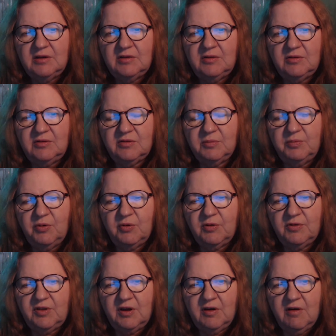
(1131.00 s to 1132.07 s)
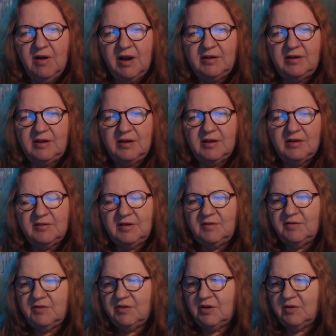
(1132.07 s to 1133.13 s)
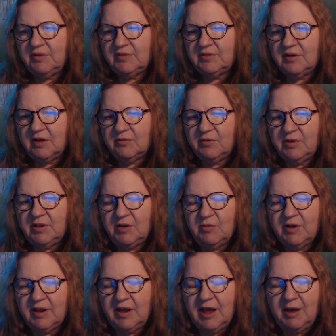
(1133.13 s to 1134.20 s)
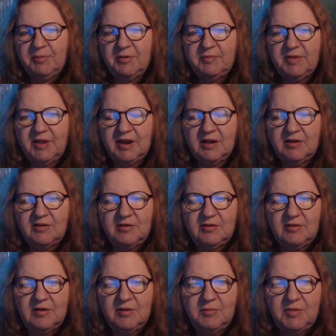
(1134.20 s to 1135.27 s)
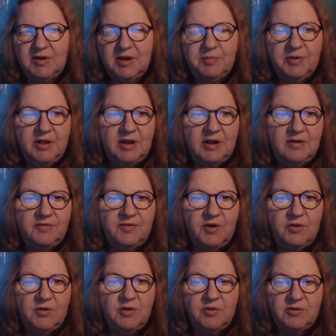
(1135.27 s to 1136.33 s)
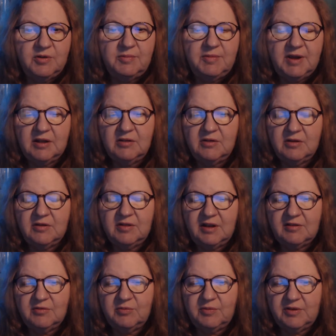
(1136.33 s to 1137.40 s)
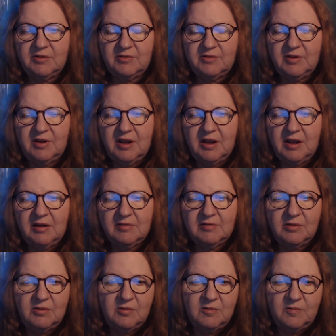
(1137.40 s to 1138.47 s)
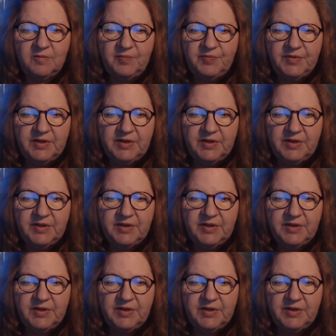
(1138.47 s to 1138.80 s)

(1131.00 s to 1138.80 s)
to support their ideas, even though it's not really what happened. They can manipulate a photo to make it look that's what they're saying. So